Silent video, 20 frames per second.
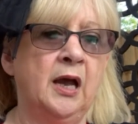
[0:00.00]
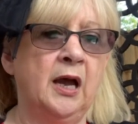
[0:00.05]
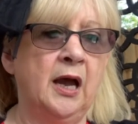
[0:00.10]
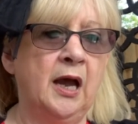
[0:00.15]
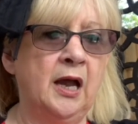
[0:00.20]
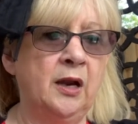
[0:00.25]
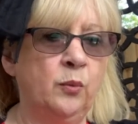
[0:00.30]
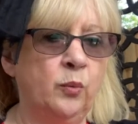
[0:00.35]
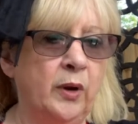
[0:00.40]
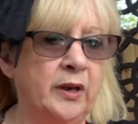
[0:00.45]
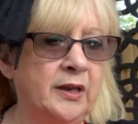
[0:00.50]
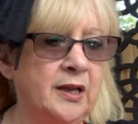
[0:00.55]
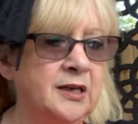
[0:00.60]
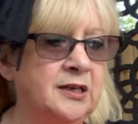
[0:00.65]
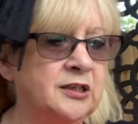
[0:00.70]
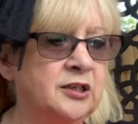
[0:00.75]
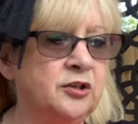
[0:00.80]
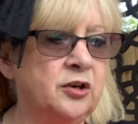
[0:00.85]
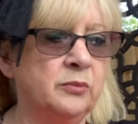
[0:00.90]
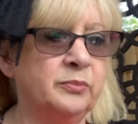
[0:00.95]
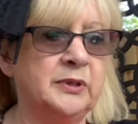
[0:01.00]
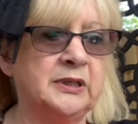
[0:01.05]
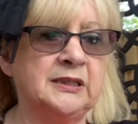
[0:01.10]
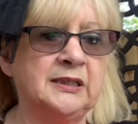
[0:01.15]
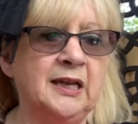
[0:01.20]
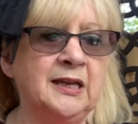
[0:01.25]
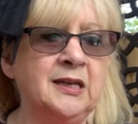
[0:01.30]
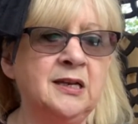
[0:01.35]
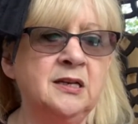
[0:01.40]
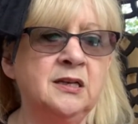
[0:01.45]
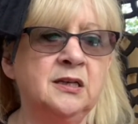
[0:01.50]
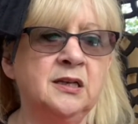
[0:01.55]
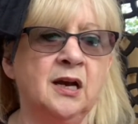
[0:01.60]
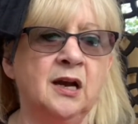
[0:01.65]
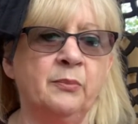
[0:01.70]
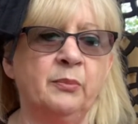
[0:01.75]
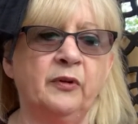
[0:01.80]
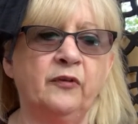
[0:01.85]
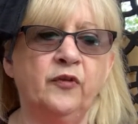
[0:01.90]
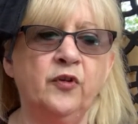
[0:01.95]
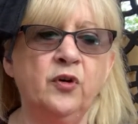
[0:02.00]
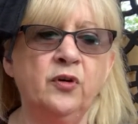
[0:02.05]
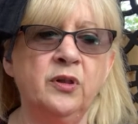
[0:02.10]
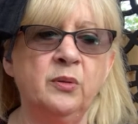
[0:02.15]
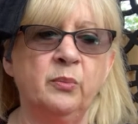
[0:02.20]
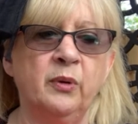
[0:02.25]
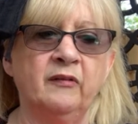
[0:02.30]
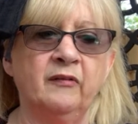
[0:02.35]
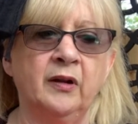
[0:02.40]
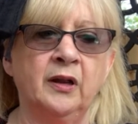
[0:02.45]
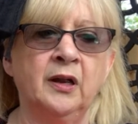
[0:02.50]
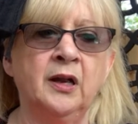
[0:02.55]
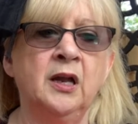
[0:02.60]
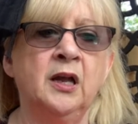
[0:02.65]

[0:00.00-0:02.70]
and when they stopped a second time before the mirror,